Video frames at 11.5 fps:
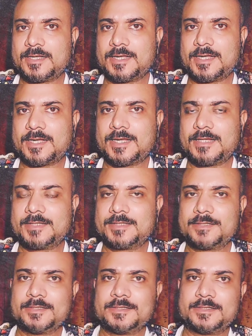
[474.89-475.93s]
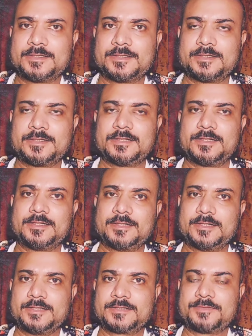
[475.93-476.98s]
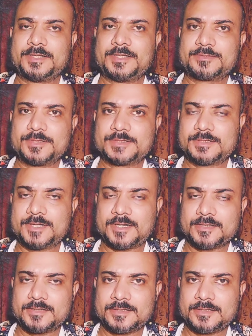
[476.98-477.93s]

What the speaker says: and his face was dark